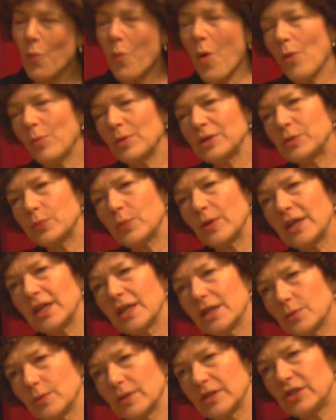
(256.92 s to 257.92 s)
what was
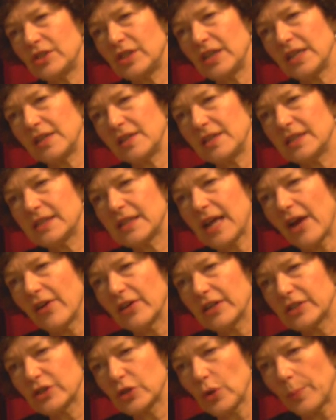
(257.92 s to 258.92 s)
weird was seeing these
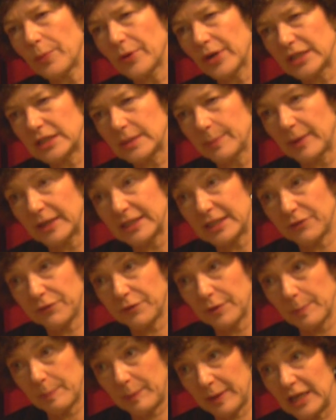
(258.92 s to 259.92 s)
characters operated by
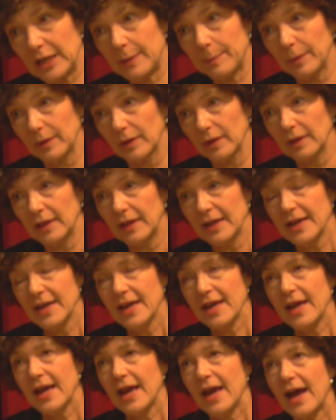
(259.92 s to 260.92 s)
different people
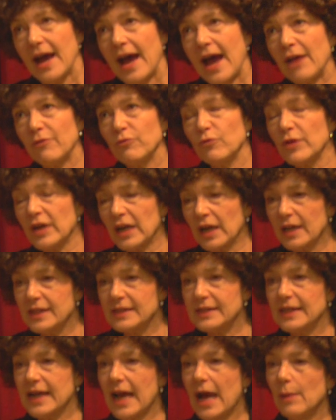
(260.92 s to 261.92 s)
and
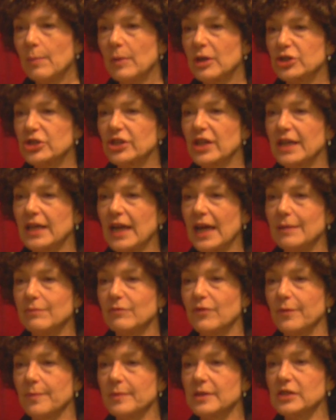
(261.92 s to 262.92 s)
realizing how much they came
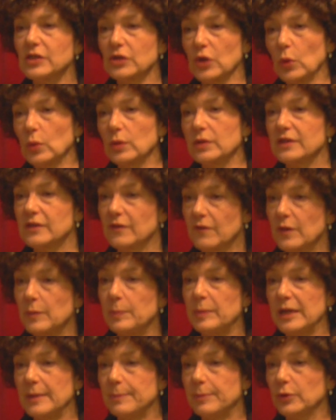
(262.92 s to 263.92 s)
from the souls of the
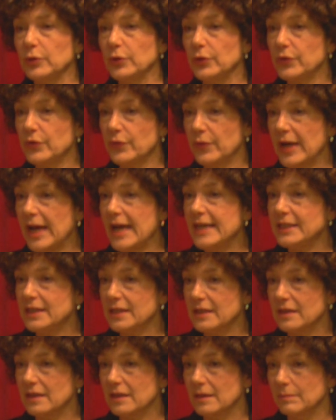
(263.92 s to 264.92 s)
people who
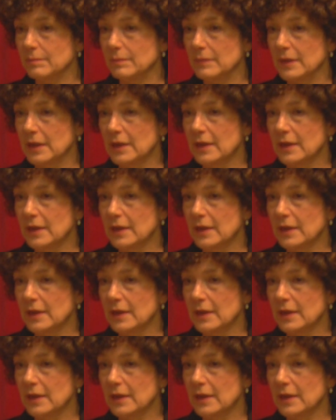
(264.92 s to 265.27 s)
created them,